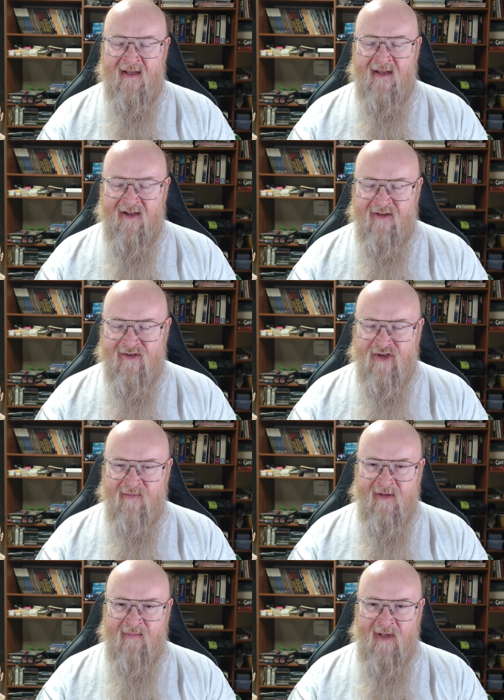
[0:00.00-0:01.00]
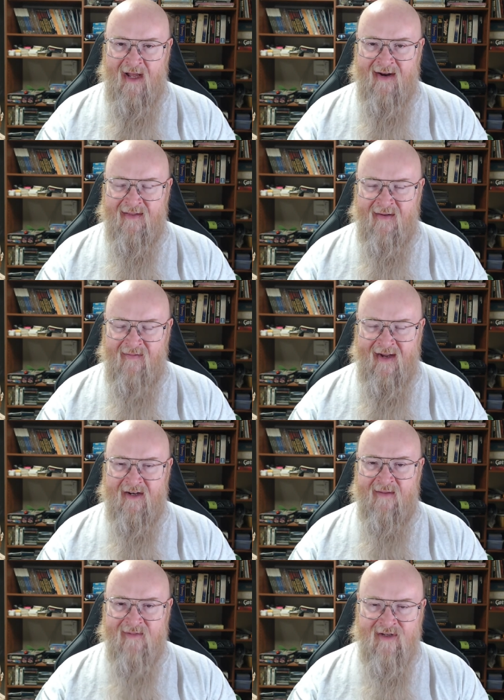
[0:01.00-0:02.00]
consume the blood of their
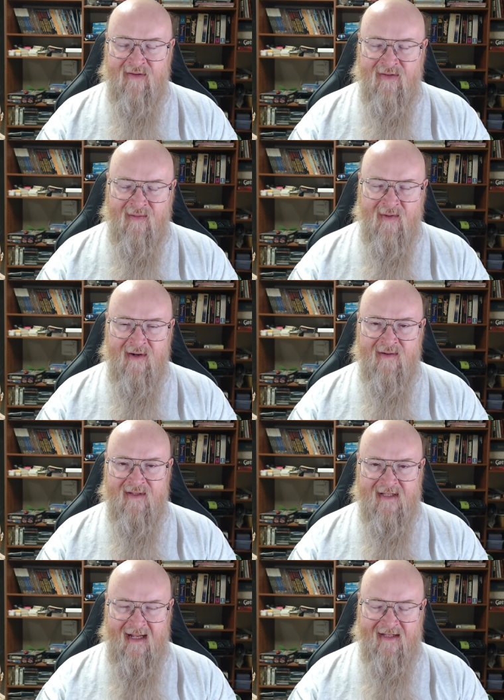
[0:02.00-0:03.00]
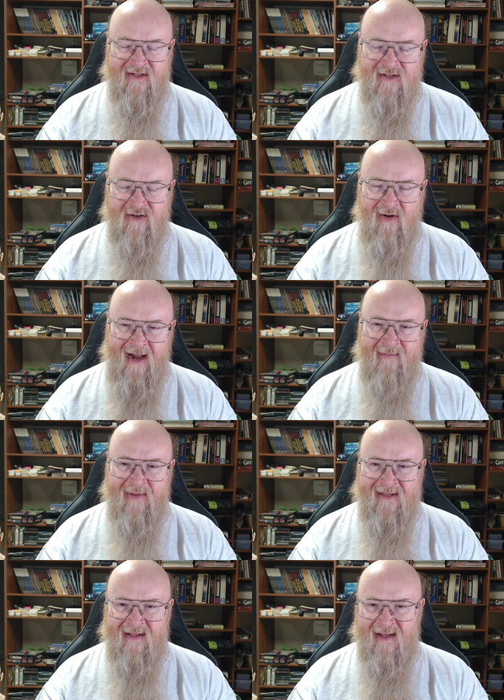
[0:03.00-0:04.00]
victims through the roots. That's described,
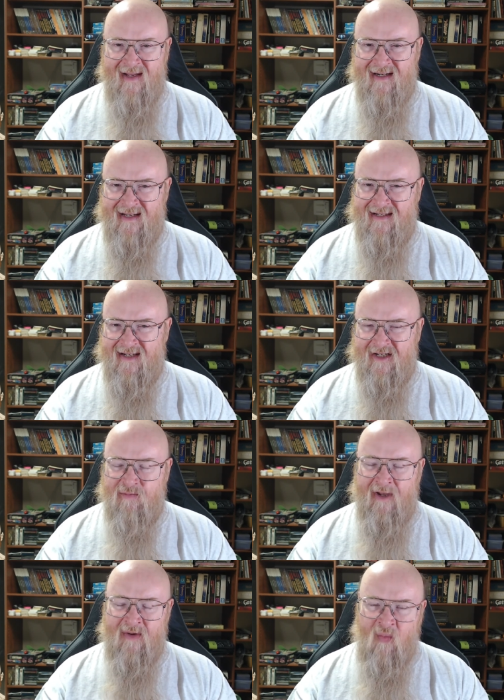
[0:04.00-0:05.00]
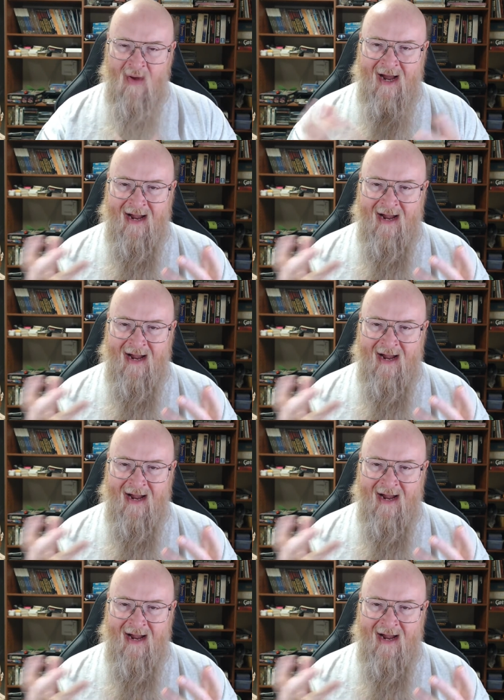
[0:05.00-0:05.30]
but doesn't explain why